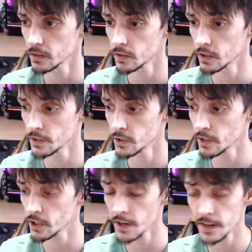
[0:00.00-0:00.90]
our newly
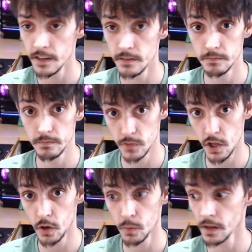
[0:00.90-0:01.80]
created
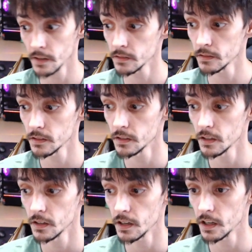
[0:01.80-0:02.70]
toggle button,
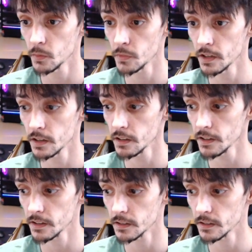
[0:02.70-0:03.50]
and we're going to click it.